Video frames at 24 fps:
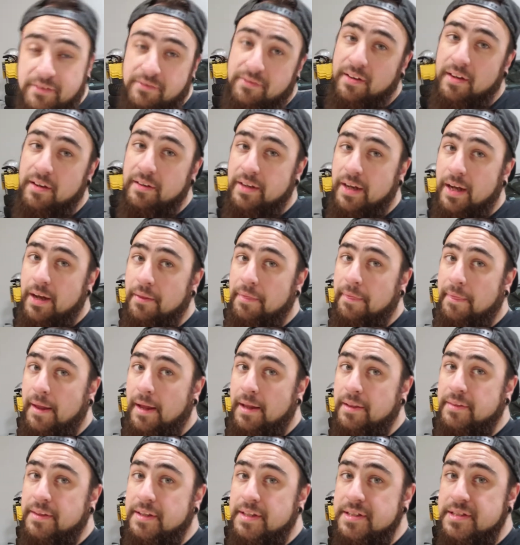found out
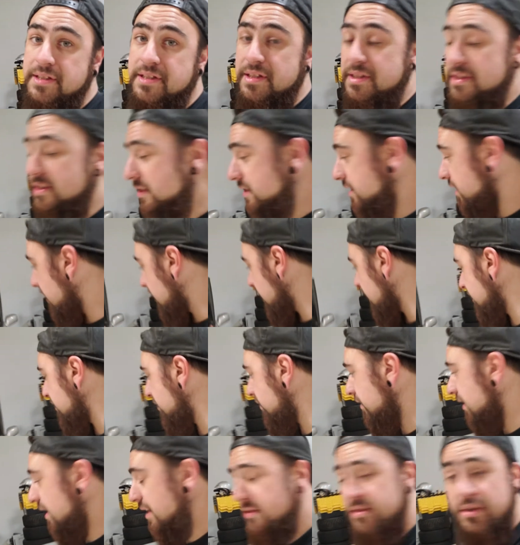that these
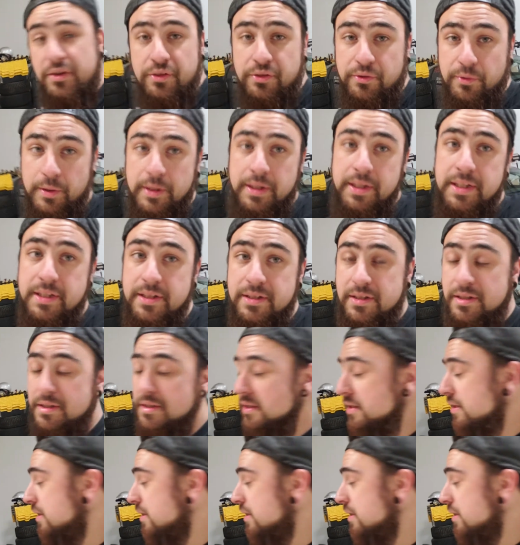2003s